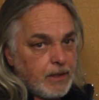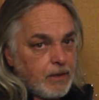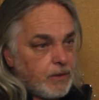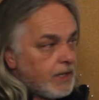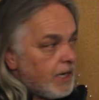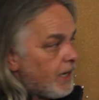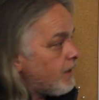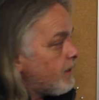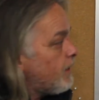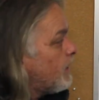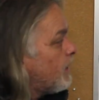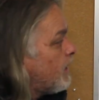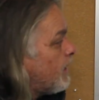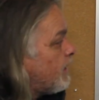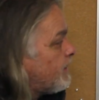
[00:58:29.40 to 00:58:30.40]
Okay?
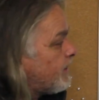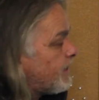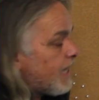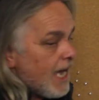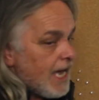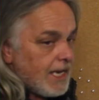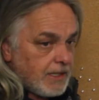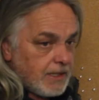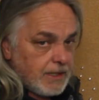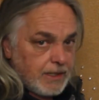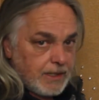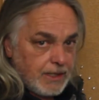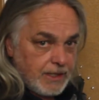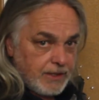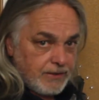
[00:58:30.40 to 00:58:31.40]
And that
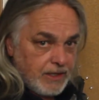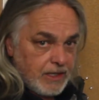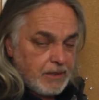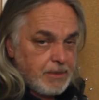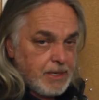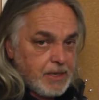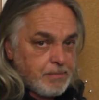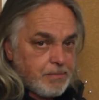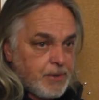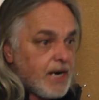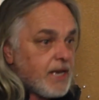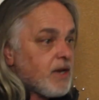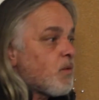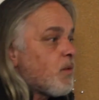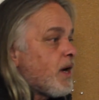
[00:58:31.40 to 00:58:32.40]
is going to be a
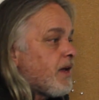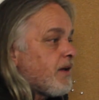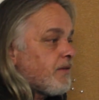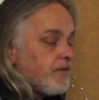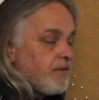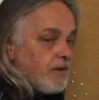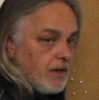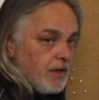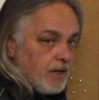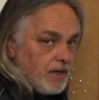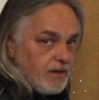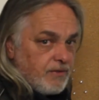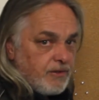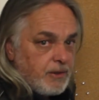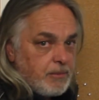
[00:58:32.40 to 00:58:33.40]
breakaway
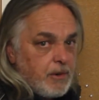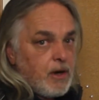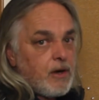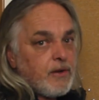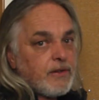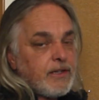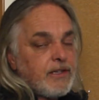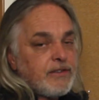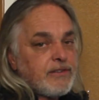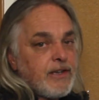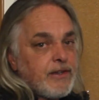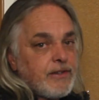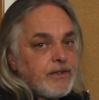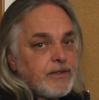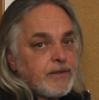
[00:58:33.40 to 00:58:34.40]
from all these
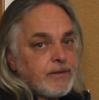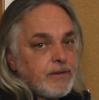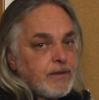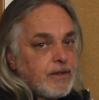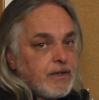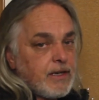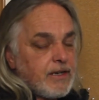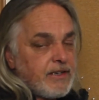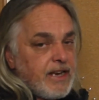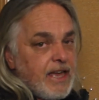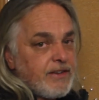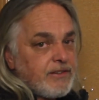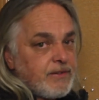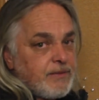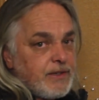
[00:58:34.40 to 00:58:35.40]
other
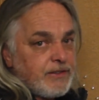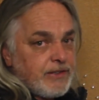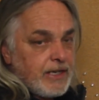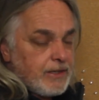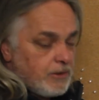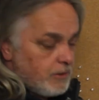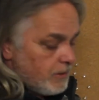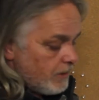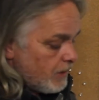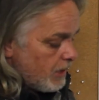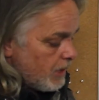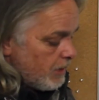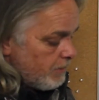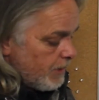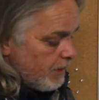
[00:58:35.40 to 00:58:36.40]
catastrophe cycle
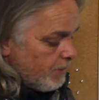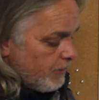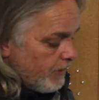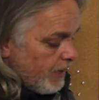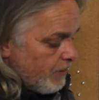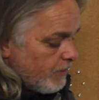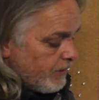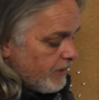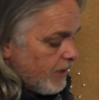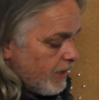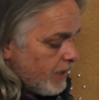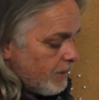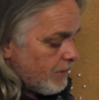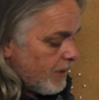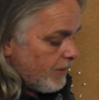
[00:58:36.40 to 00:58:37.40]
people that we're
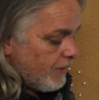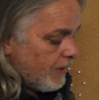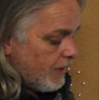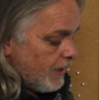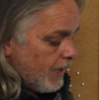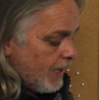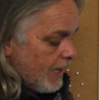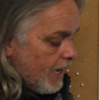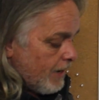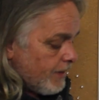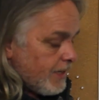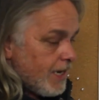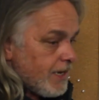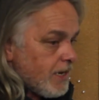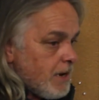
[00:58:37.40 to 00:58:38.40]
talking about. How
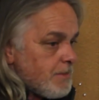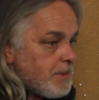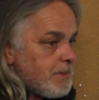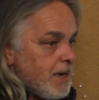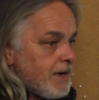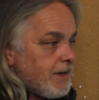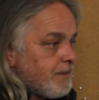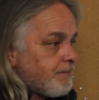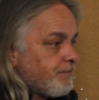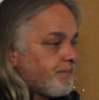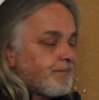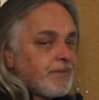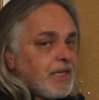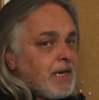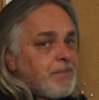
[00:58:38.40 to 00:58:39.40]
did I come about it?
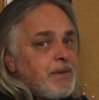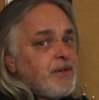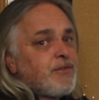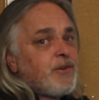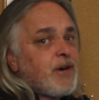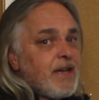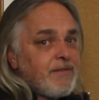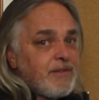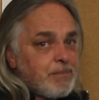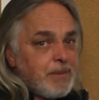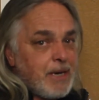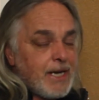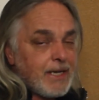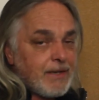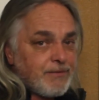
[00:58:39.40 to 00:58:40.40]
I've been driving
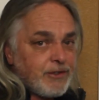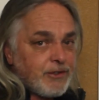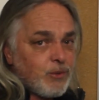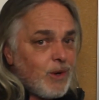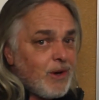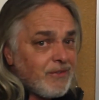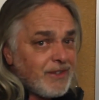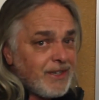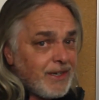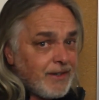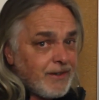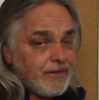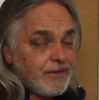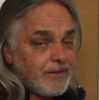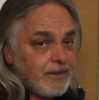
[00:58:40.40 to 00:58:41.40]
by it for 12
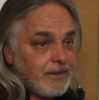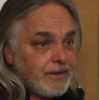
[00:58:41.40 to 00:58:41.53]
years.